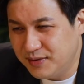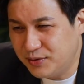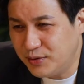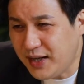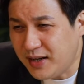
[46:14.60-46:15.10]

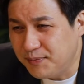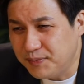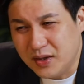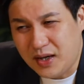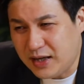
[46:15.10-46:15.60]
So yeah,
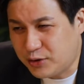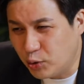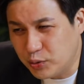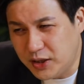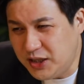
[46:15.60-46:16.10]
I
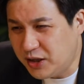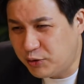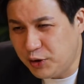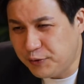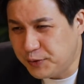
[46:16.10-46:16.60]
totally
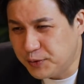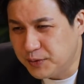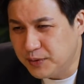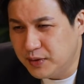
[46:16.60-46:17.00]
agree with you.